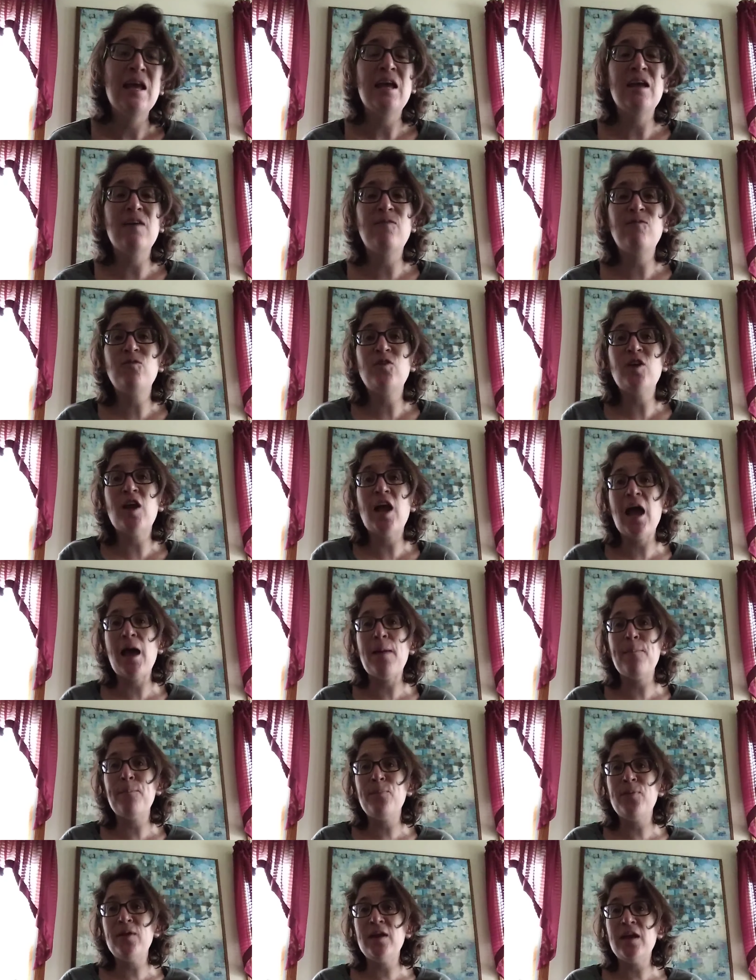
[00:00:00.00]
If you're
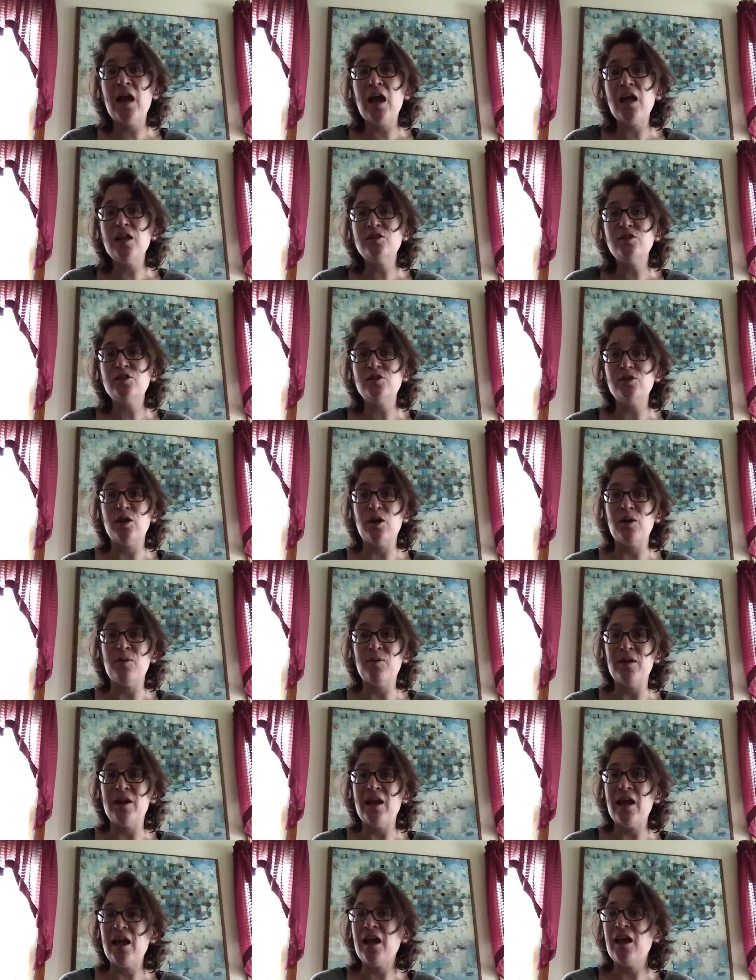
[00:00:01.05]
happy and you know
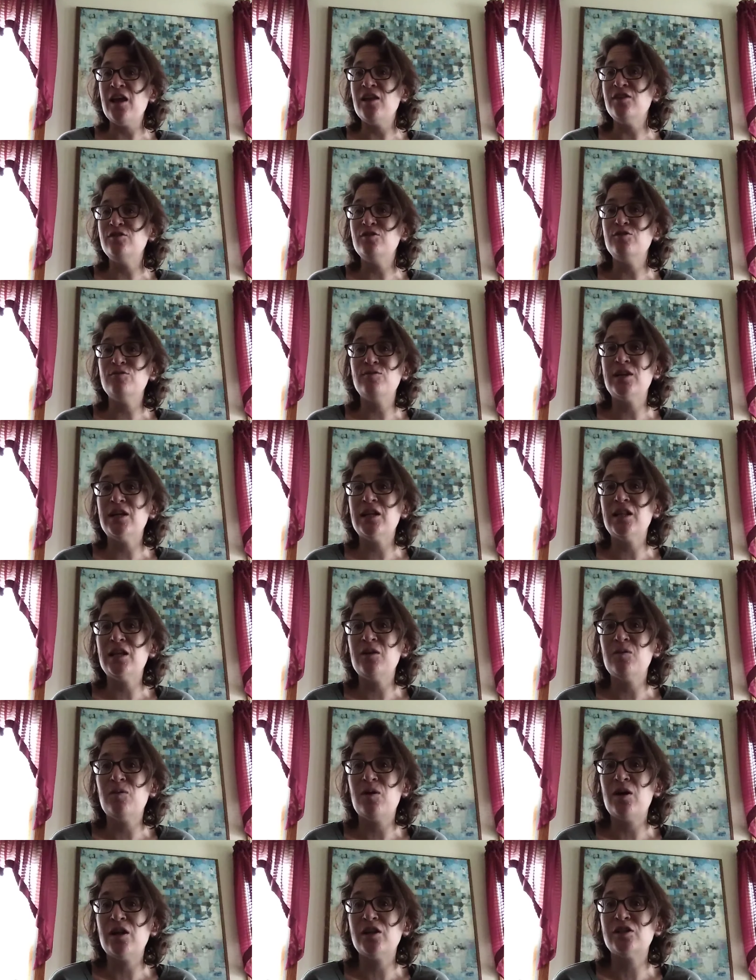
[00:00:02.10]
it and you
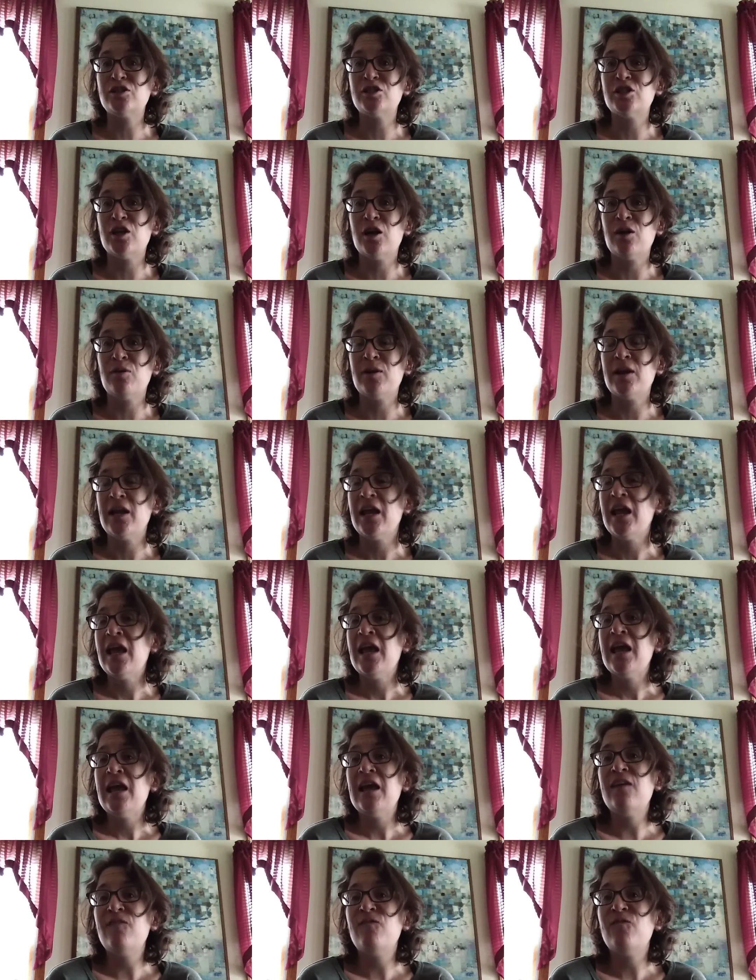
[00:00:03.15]
really want to show it.
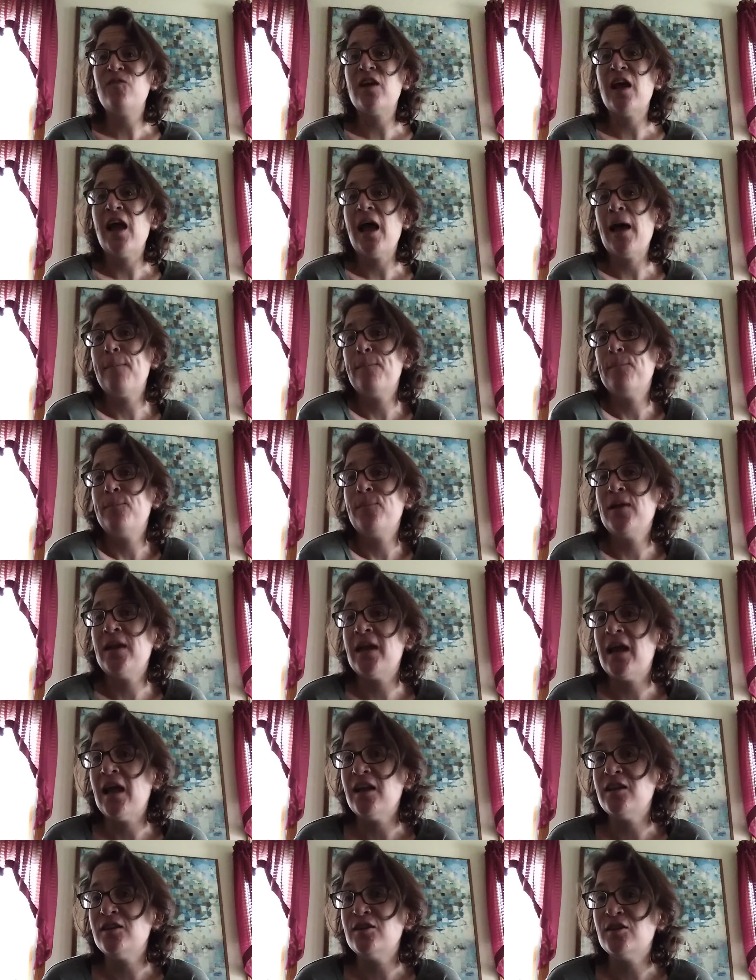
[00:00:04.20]
If you're happy
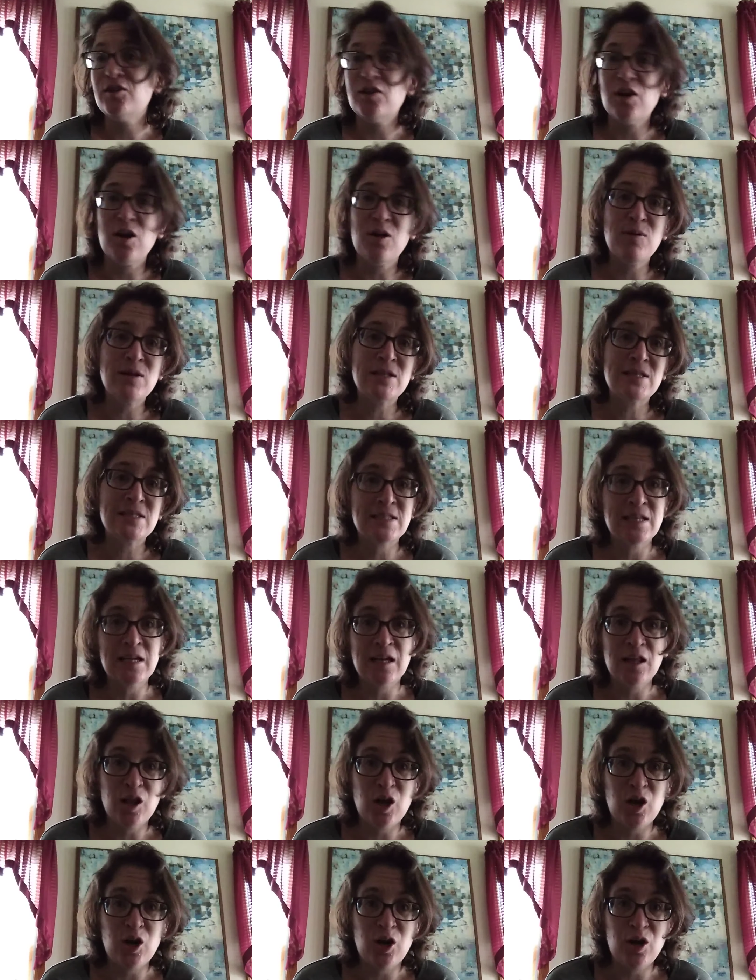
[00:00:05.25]
and you know it, sing
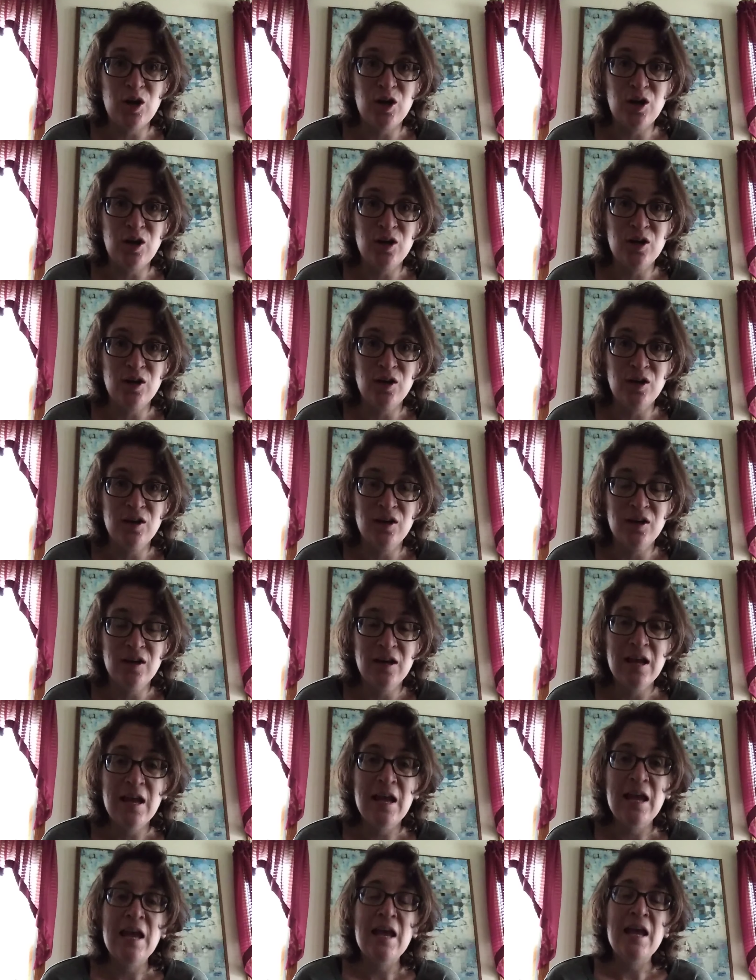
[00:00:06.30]
along.
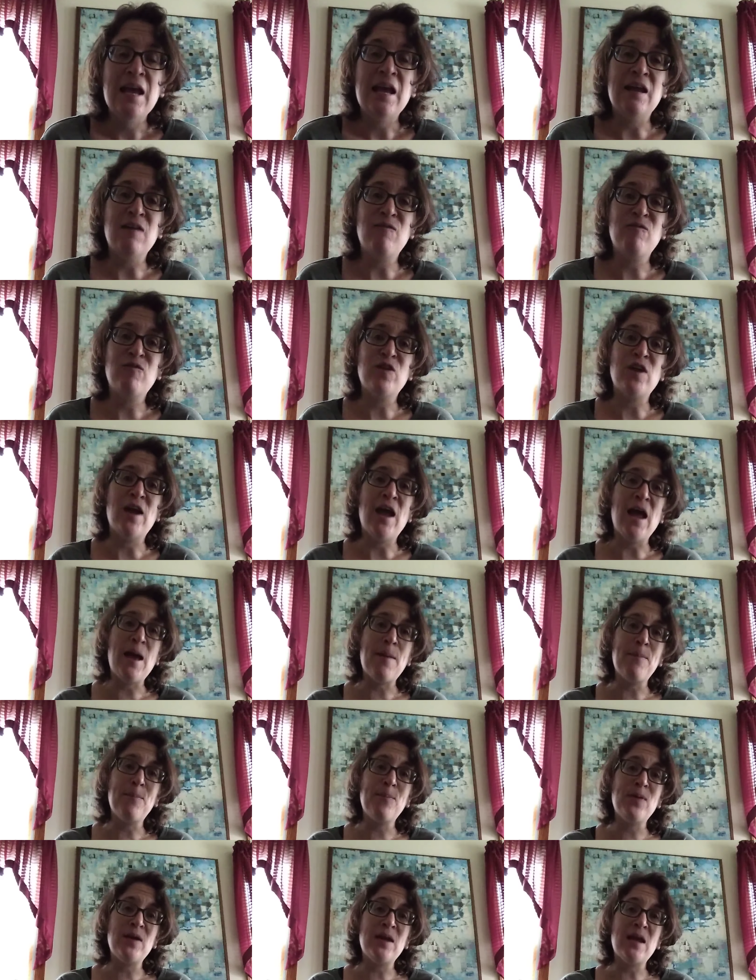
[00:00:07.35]
If you're
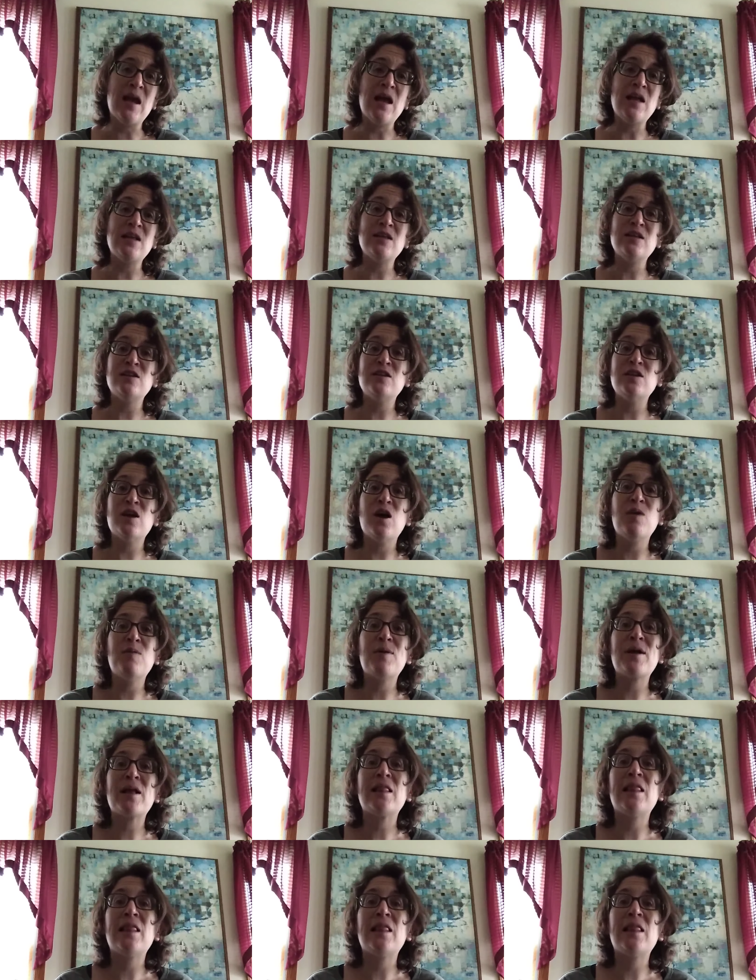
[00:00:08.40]
happy and you know it,